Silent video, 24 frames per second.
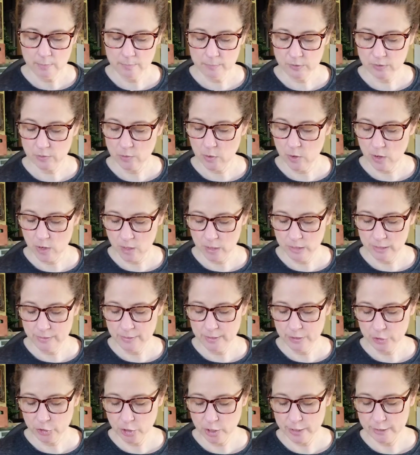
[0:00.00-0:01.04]
So all of
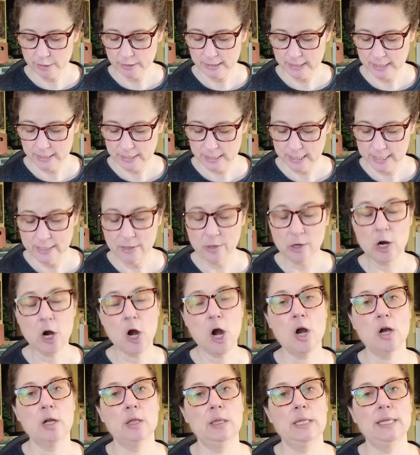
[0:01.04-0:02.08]
the charts in here
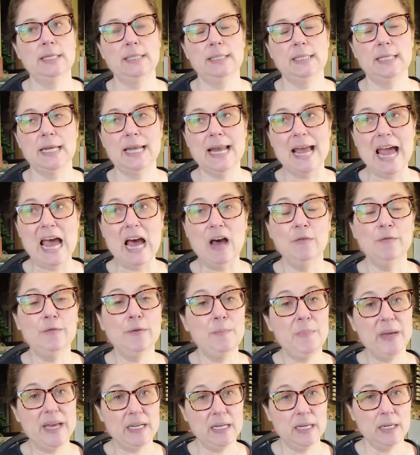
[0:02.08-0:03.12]
are listed
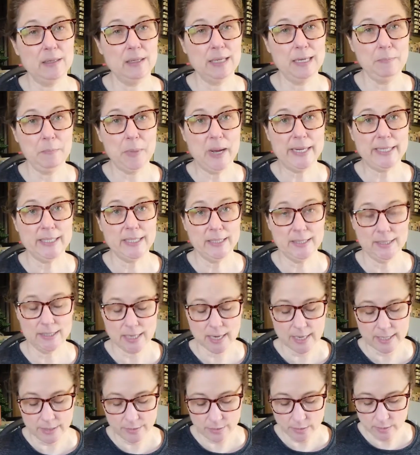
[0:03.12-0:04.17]
alphabetically by
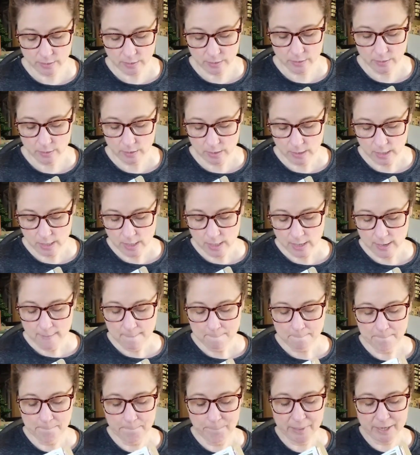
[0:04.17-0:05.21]
designer,
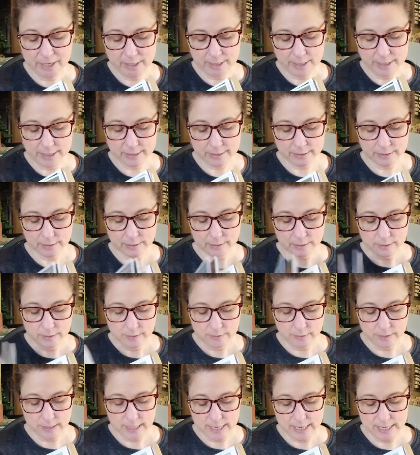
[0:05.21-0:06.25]
but
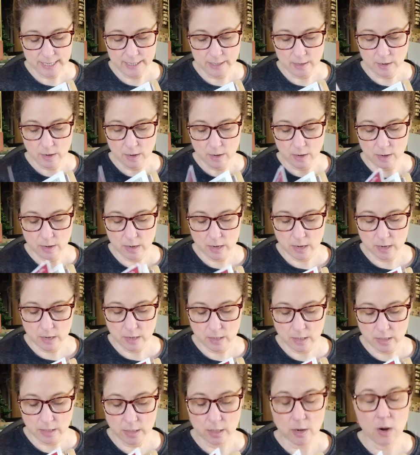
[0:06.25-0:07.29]
they
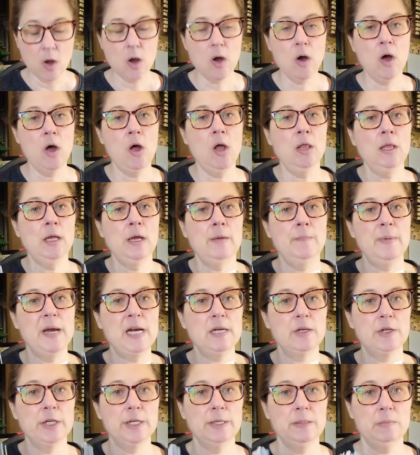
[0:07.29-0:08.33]
are all
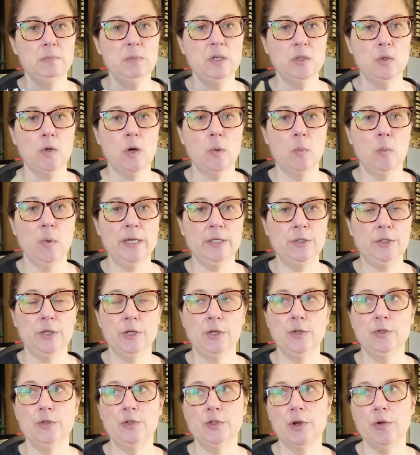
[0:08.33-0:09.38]
about Christmas or
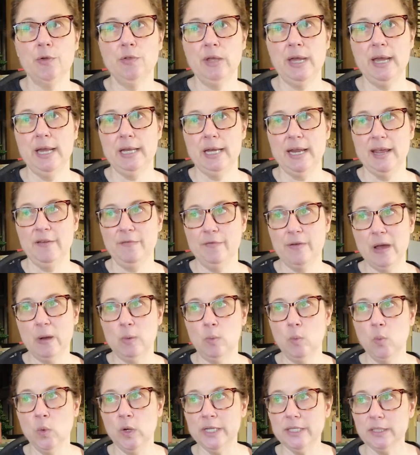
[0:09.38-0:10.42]
winter, so that if I
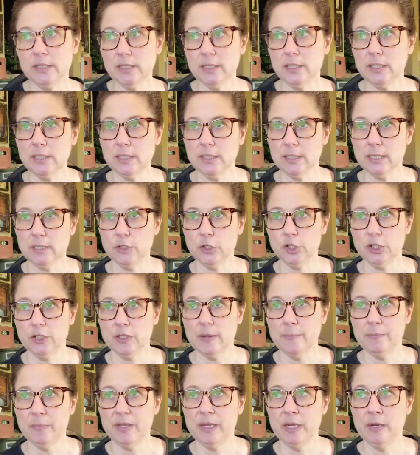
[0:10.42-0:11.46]
want to stitch
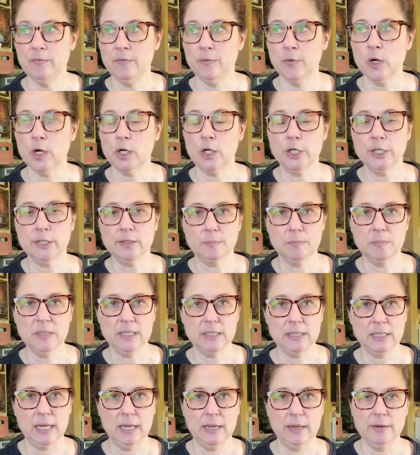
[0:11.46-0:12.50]
something for a
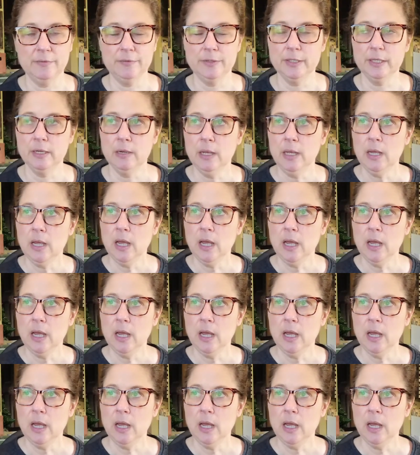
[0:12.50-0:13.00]
Christmas gift,